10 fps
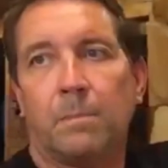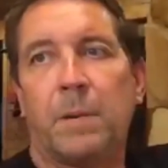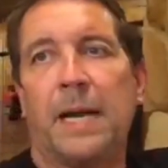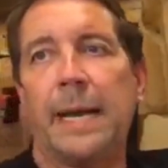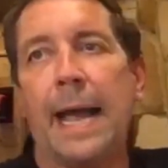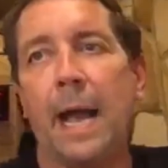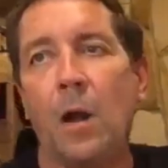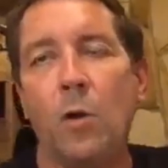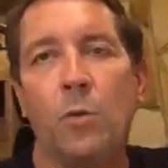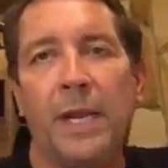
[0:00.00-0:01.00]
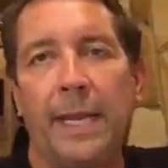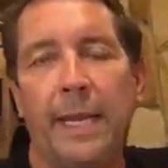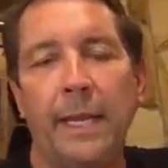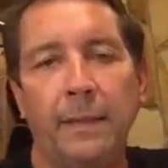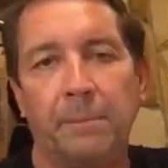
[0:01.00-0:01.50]
but how
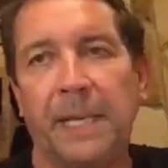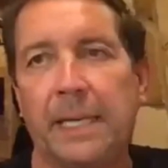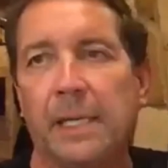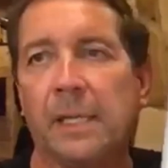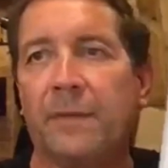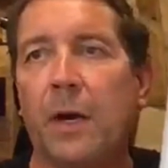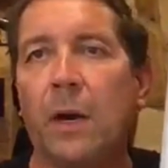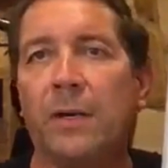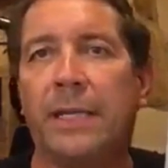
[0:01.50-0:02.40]
we, because of our